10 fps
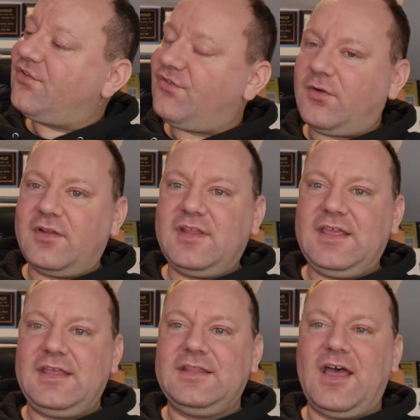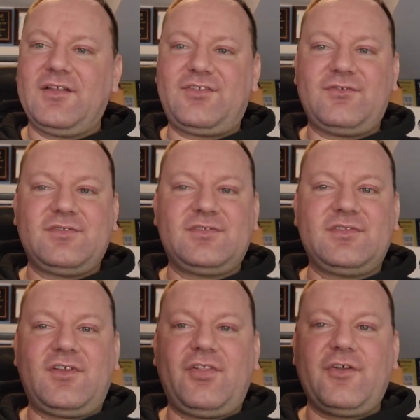is sort of neat. Now, it's
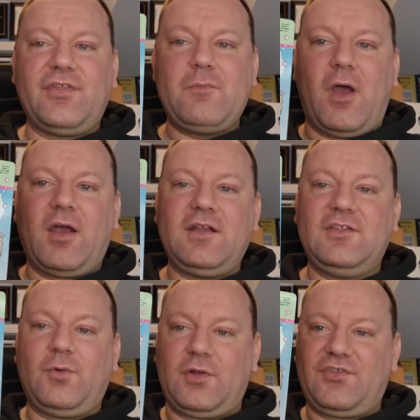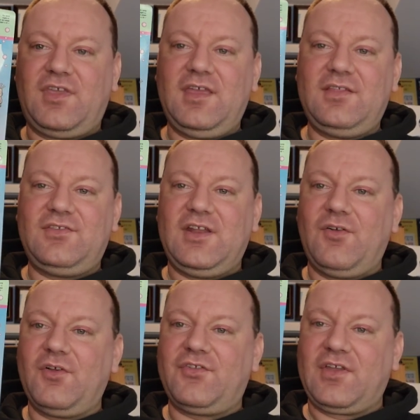clearly marketed towards kids. It
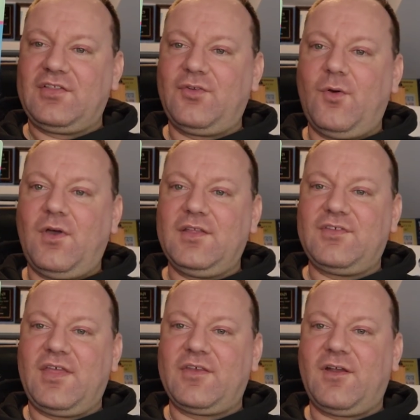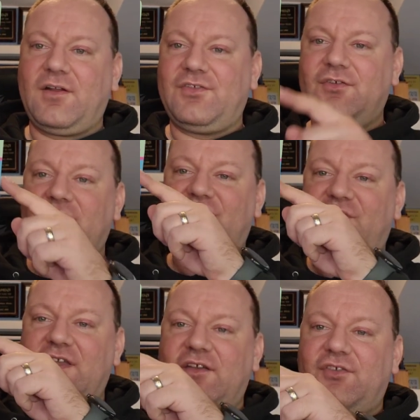looks like a toy. It's got the cartoonish
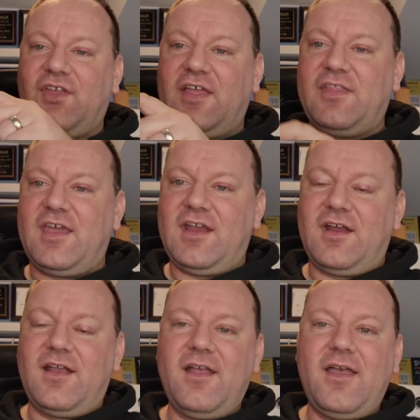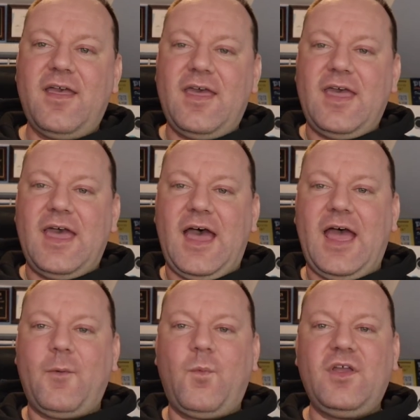figures on there.
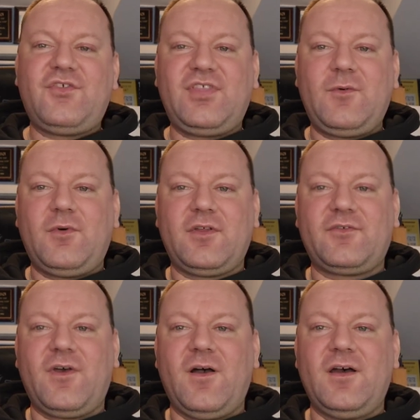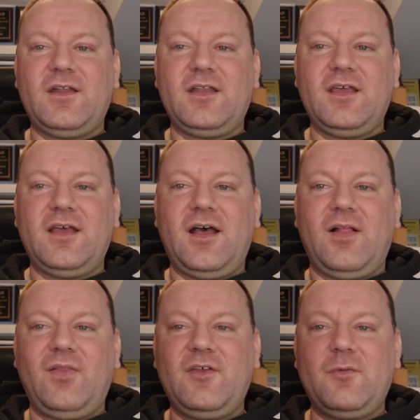I wish they would have gone
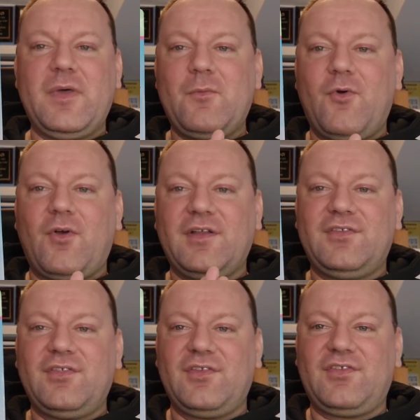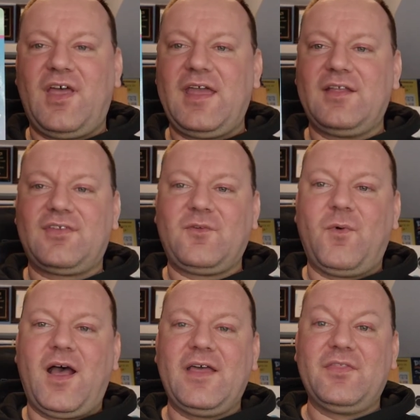a little bit more into the science on
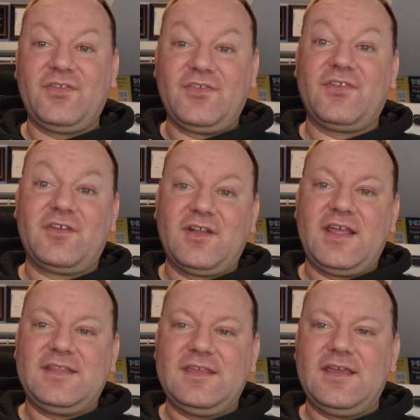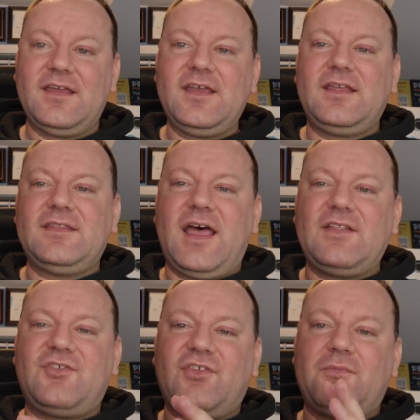why this is a good idea.
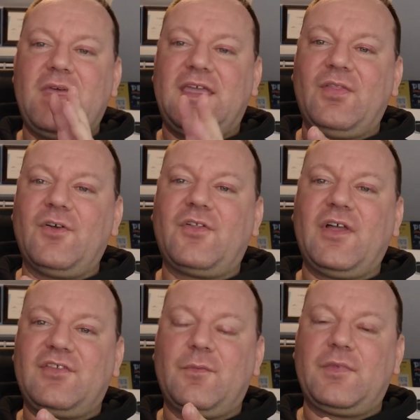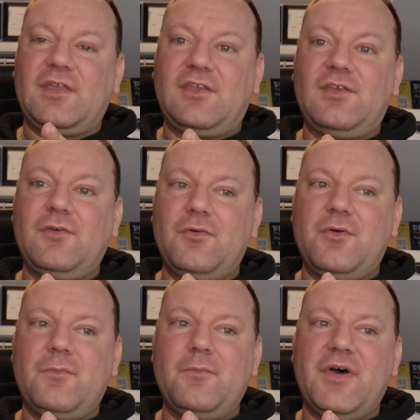Not just make it look like something cute,
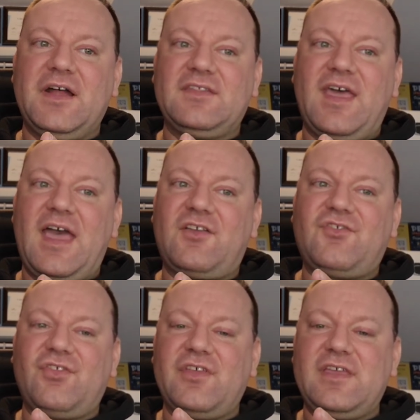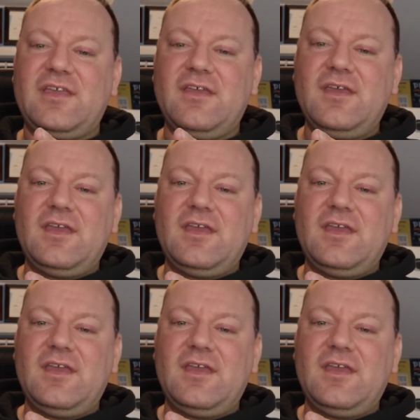but actually,